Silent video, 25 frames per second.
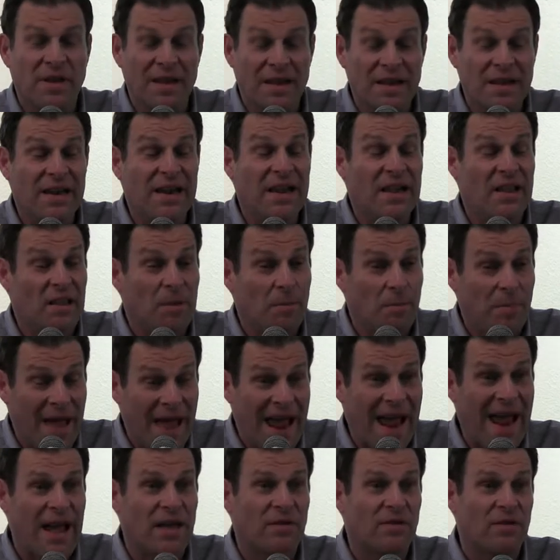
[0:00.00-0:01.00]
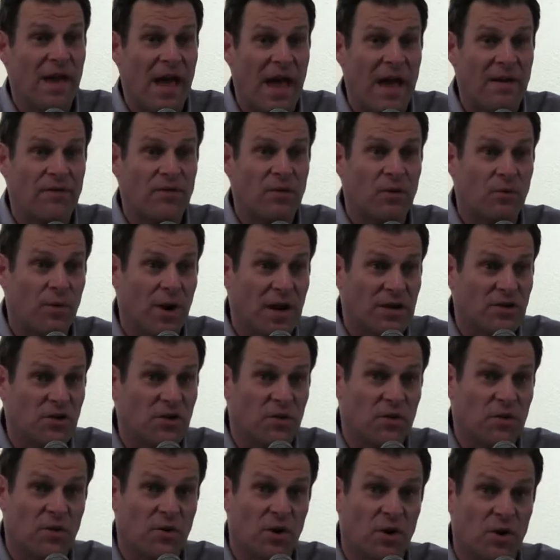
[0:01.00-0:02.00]
didn't in the past have to
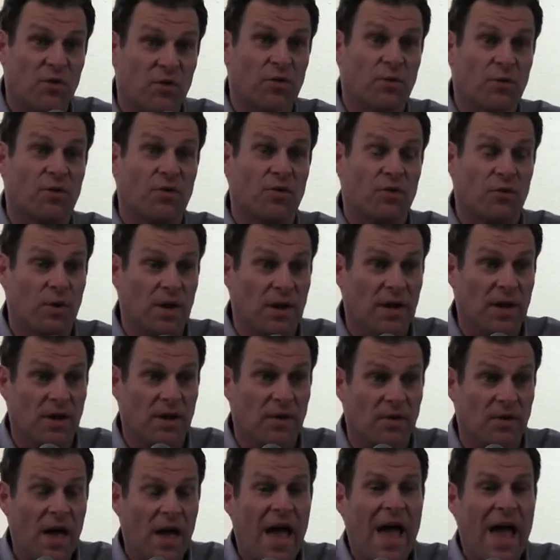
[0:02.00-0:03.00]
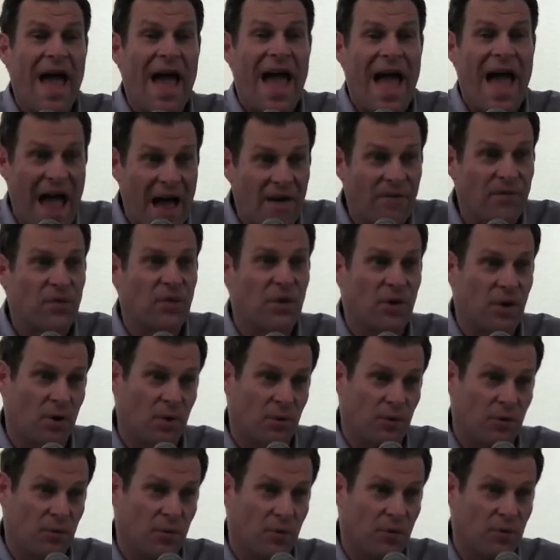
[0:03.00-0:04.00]
register and go through screenings have to
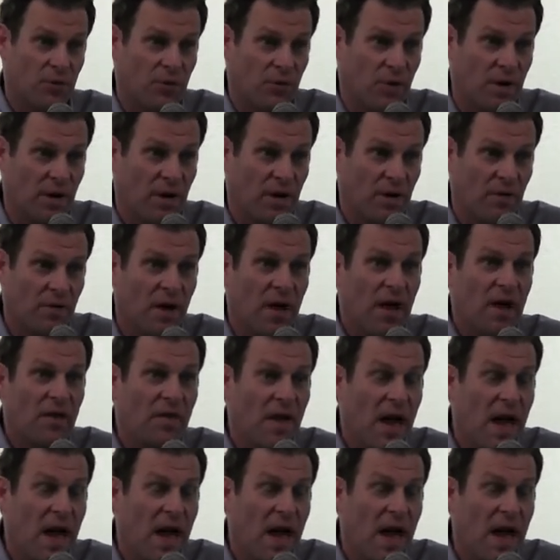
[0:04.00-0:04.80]
go through screenings.